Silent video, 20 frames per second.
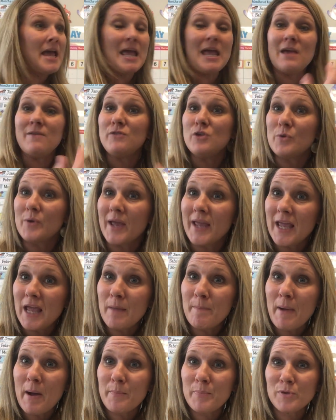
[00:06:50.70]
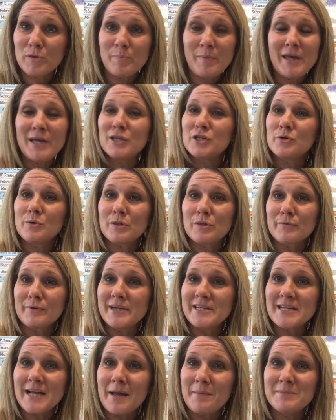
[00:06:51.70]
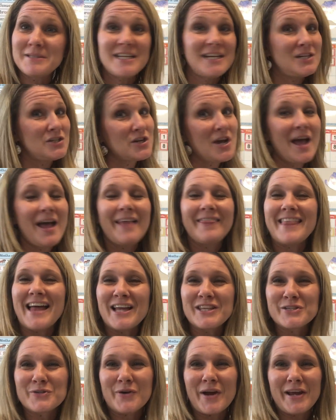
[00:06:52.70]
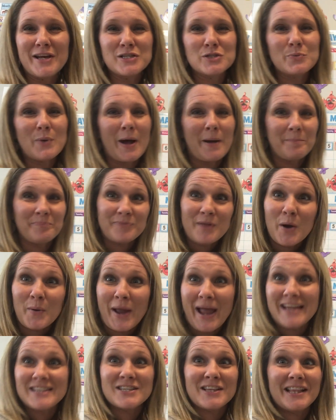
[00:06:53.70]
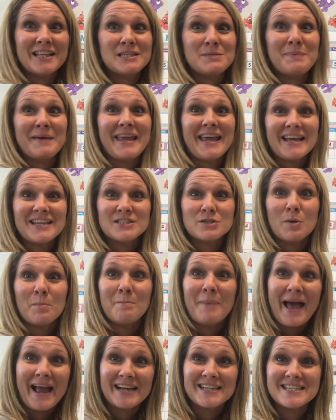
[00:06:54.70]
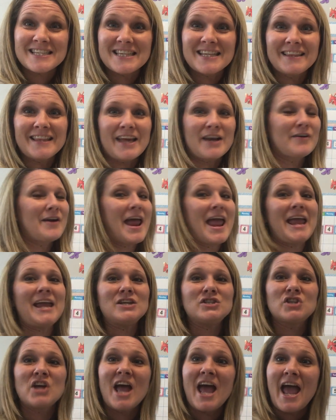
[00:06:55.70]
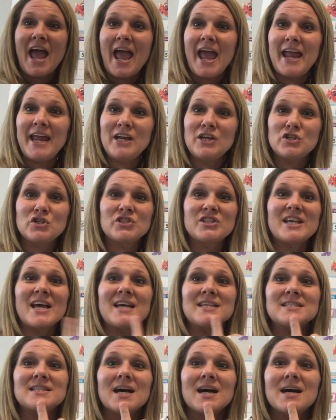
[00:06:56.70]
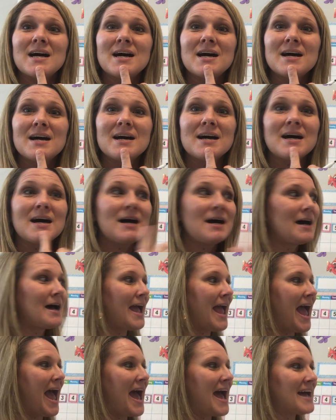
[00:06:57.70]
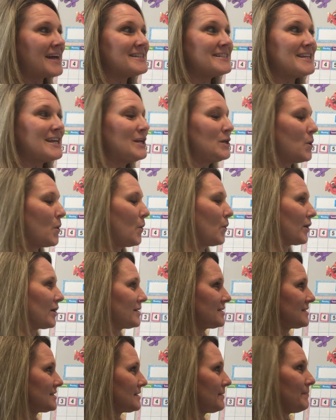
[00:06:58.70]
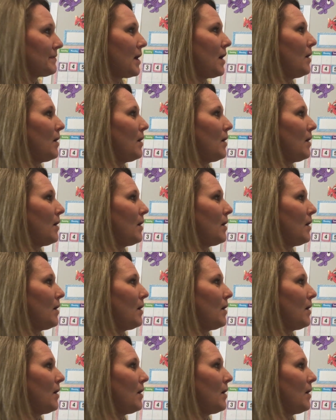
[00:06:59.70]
If you can keep up with me and do it 3 times each, that's great as well. Okay, so let's begin. So back to the letter H. H says as in horse.